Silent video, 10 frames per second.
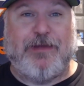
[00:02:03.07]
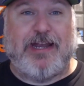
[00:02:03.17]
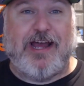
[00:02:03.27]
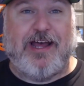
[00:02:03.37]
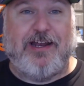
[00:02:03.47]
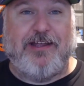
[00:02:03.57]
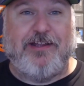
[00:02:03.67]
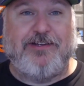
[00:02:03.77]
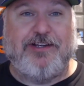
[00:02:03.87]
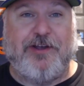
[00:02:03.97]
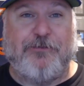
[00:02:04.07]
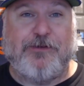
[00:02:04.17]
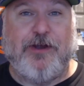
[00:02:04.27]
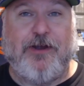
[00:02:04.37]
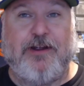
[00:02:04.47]
my knowledge of
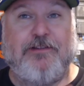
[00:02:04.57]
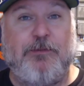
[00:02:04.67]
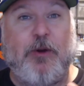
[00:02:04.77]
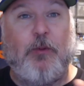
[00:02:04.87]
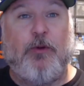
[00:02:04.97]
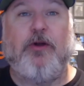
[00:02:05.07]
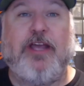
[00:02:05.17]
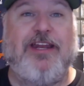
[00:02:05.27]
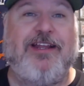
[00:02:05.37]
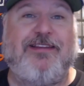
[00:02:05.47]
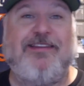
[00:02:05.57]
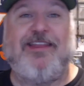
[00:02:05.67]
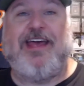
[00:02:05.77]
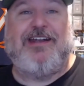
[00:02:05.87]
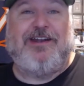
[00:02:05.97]
cards, but we'll get into
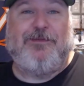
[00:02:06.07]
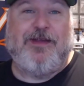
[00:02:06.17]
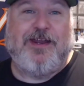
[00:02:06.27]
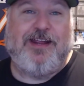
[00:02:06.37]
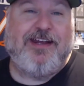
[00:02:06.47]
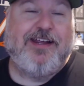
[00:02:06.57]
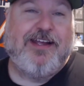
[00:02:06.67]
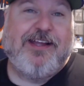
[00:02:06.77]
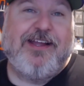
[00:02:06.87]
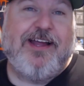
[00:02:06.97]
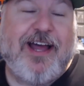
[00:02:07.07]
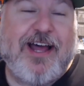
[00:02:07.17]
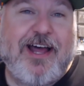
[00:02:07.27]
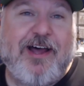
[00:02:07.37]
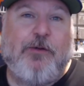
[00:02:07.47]
that in a minute.
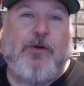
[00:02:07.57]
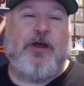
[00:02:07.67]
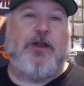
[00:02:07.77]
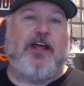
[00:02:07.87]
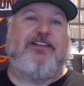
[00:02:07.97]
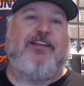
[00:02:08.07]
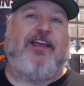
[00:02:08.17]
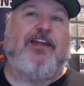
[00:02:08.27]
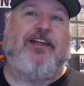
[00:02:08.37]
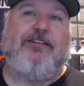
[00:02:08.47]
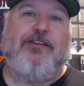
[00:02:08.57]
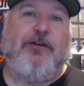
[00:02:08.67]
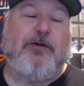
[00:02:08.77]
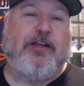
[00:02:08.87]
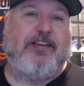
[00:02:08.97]
What I'd like to get
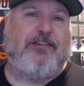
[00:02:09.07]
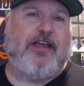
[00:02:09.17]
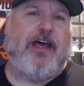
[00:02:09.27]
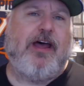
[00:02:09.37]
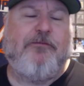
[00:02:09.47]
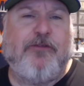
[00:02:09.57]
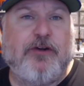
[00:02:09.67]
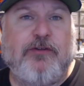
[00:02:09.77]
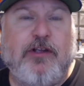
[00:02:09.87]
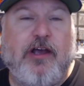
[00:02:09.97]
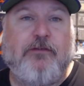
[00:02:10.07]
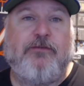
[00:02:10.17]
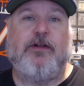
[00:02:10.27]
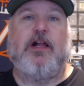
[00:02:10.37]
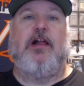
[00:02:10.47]
into is, first off,
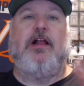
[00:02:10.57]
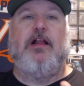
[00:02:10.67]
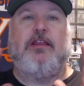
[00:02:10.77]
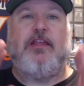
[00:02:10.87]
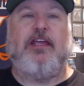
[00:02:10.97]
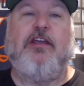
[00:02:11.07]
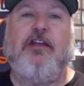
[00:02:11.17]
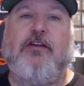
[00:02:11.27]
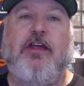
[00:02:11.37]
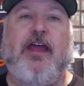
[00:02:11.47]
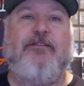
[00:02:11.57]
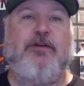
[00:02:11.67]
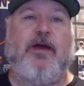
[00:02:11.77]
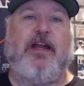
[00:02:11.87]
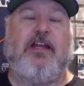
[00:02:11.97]
thank you to
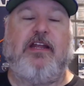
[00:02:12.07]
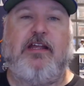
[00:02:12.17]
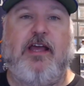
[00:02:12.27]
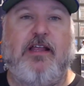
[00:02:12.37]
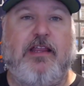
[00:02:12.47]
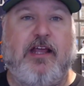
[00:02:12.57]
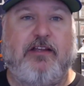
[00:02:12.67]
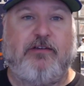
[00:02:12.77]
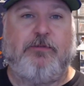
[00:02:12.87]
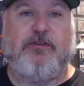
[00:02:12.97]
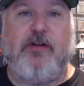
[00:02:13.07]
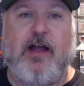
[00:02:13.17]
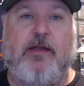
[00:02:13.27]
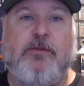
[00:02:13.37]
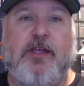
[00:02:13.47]
everybody that's
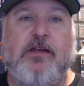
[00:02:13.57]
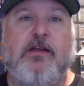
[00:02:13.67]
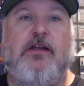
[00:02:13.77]
subscribing.